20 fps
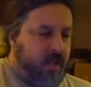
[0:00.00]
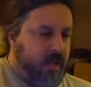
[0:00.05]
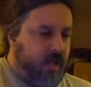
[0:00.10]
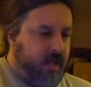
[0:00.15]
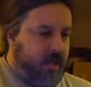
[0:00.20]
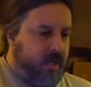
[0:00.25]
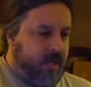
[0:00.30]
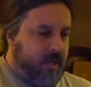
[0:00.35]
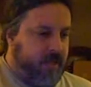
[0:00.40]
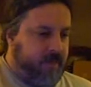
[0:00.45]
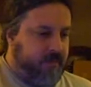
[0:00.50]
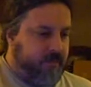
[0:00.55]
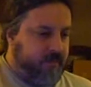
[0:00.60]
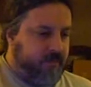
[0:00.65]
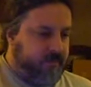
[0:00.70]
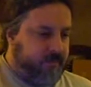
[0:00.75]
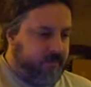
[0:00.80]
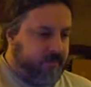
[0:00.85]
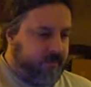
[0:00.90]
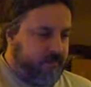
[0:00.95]
uh,
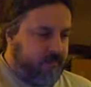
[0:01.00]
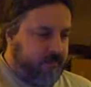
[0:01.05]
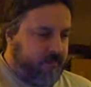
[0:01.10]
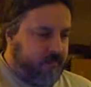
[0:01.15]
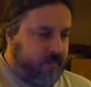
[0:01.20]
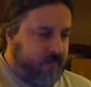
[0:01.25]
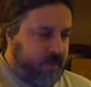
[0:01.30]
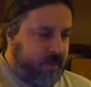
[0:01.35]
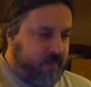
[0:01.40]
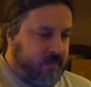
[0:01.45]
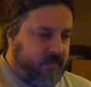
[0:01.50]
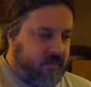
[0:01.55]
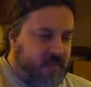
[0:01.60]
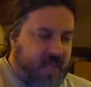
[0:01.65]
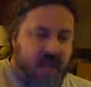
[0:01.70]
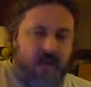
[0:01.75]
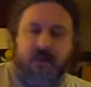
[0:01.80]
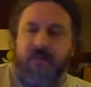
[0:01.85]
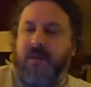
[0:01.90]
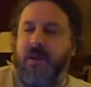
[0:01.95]

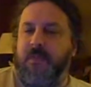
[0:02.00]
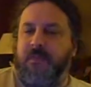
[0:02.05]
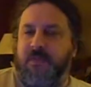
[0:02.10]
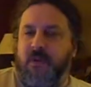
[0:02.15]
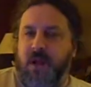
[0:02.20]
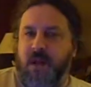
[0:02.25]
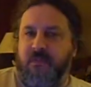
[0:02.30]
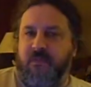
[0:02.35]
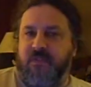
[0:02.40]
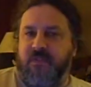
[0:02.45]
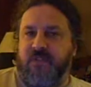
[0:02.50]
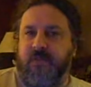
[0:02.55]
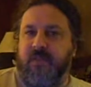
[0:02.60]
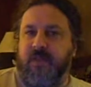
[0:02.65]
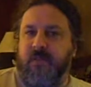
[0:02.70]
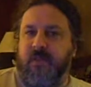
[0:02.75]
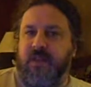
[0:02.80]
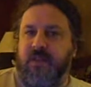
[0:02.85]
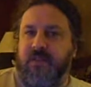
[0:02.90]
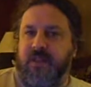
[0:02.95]
that would be a problem for some
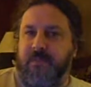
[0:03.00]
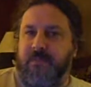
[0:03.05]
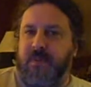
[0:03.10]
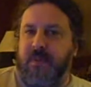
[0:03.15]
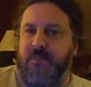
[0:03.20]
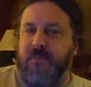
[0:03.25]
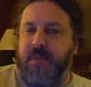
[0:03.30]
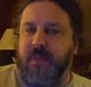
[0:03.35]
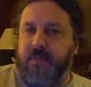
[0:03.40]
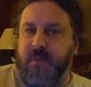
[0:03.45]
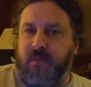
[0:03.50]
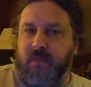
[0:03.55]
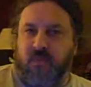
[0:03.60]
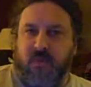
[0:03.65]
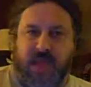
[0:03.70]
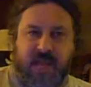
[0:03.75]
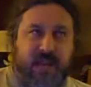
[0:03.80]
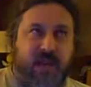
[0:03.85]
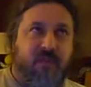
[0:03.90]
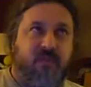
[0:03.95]
people because they some people
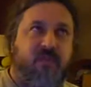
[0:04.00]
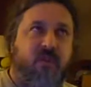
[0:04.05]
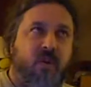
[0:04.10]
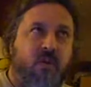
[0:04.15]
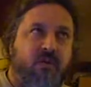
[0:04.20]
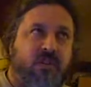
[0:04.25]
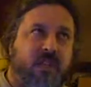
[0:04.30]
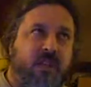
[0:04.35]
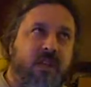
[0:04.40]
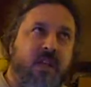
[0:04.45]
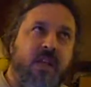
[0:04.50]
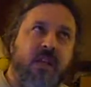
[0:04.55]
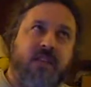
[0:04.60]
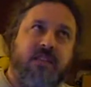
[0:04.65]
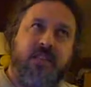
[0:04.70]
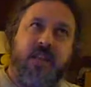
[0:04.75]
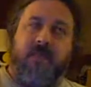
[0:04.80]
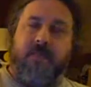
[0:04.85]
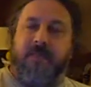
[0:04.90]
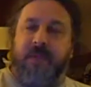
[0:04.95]
like it toasty.
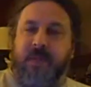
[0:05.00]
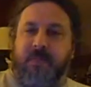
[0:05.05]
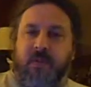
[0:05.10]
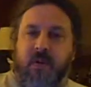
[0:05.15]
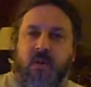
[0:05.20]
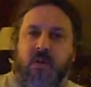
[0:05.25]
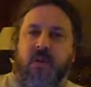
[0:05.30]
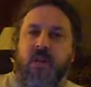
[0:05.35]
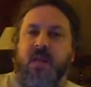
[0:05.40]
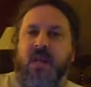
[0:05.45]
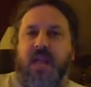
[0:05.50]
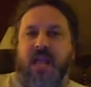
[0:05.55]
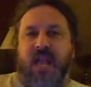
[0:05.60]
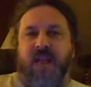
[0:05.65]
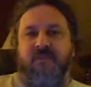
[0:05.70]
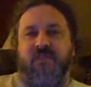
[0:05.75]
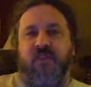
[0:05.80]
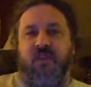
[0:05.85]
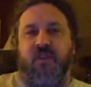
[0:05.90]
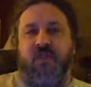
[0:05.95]
Some people
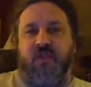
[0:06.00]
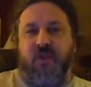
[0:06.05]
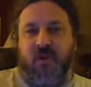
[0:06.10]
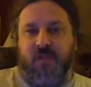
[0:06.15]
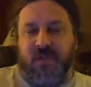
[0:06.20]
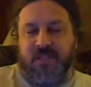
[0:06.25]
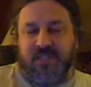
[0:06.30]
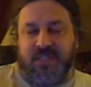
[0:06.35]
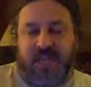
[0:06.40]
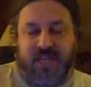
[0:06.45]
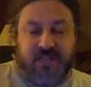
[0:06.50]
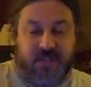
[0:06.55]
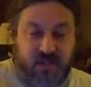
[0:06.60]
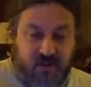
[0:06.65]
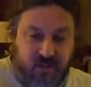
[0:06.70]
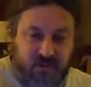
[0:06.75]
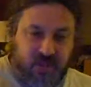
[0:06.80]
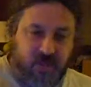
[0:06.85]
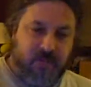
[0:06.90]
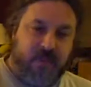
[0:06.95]
have their thermostats. I
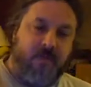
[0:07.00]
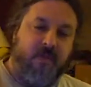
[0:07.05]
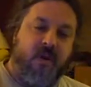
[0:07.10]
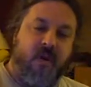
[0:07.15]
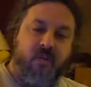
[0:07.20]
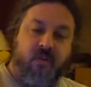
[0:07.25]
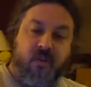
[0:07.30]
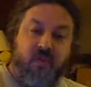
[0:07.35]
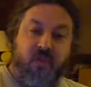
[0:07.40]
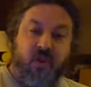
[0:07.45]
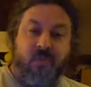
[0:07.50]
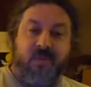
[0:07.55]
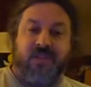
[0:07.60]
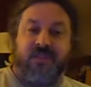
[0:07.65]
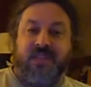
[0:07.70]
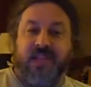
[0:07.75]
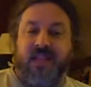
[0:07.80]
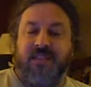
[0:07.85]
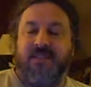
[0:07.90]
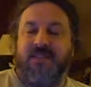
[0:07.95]
know some people have their
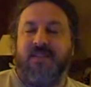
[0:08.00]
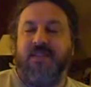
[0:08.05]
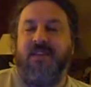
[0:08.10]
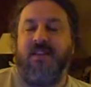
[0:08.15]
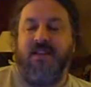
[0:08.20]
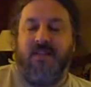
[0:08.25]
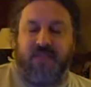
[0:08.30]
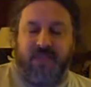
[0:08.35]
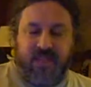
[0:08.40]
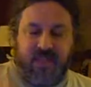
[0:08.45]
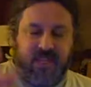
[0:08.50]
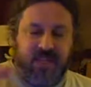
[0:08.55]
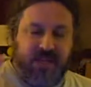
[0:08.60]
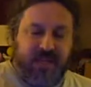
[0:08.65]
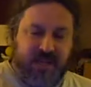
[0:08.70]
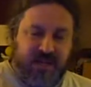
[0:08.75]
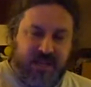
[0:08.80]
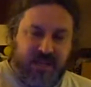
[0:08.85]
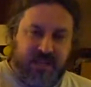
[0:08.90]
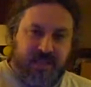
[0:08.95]
thermostats,
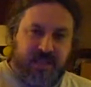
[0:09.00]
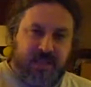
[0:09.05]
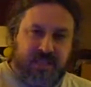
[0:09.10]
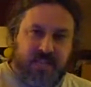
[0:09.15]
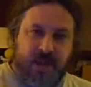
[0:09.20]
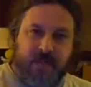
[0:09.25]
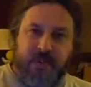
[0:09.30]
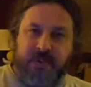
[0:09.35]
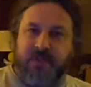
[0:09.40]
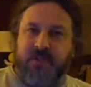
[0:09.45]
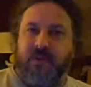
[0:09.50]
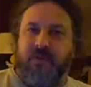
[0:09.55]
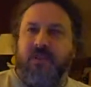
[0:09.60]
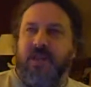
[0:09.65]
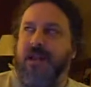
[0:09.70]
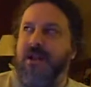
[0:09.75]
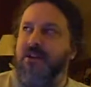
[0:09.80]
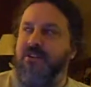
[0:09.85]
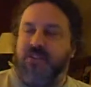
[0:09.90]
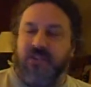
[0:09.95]
the uh, the temperature in
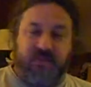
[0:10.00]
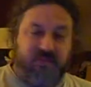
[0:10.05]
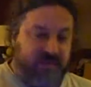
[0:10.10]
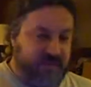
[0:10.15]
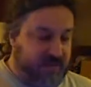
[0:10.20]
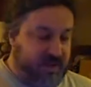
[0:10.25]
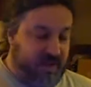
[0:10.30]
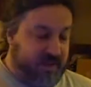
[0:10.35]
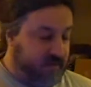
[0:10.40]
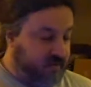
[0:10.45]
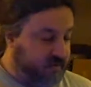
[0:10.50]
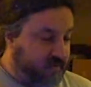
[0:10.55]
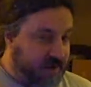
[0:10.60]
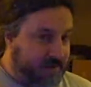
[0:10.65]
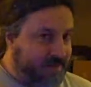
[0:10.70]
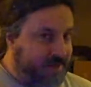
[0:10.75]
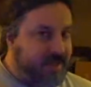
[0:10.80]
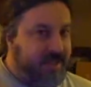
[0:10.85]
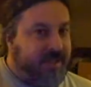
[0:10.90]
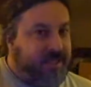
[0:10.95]
the house and in their
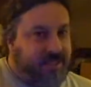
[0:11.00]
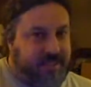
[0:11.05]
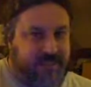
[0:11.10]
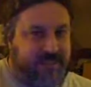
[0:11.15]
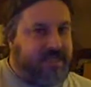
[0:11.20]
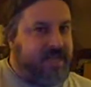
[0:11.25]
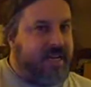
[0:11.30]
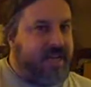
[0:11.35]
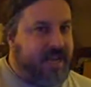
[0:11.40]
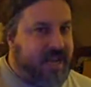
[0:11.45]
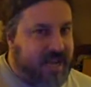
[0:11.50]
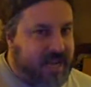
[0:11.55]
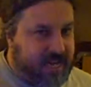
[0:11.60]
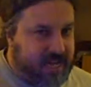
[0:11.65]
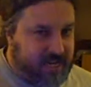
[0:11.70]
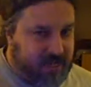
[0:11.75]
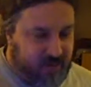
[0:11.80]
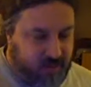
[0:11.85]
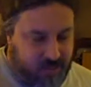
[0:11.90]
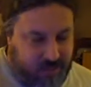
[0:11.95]
environment set at
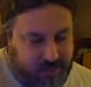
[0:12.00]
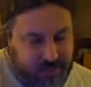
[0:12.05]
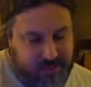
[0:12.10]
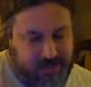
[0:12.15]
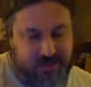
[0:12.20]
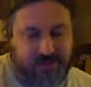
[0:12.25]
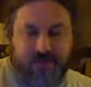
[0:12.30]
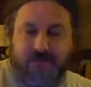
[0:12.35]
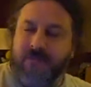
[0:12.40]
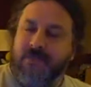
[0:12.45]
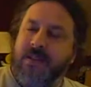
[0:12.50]
80 degrees.